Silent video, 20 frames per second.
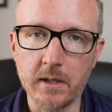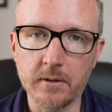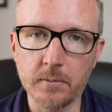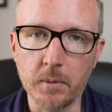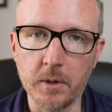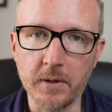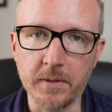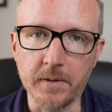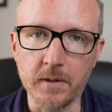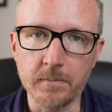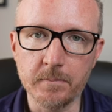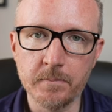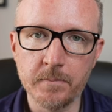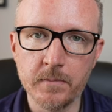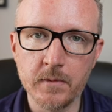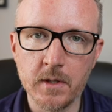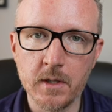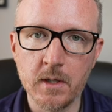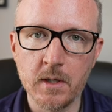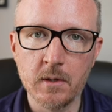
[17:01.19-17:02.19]
it is worth it.
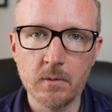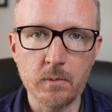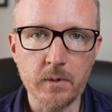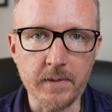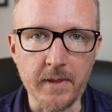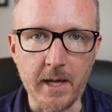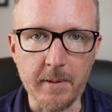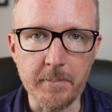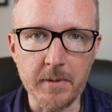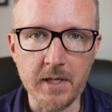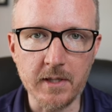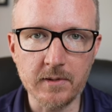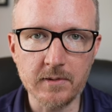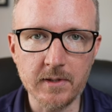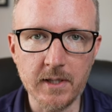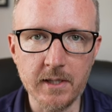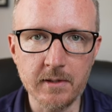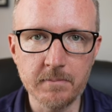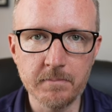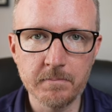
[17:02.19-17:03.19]
With that being
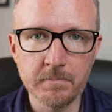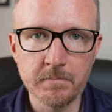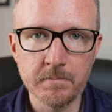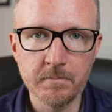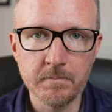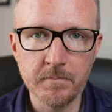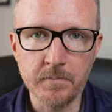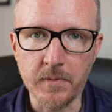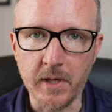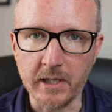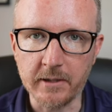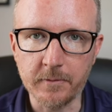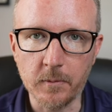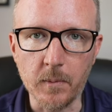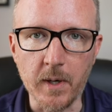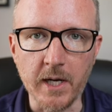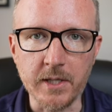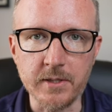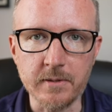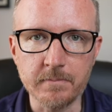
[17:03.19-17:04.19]
said, thanks for
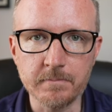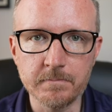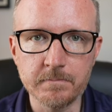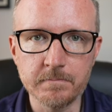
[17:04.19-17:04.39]
watching.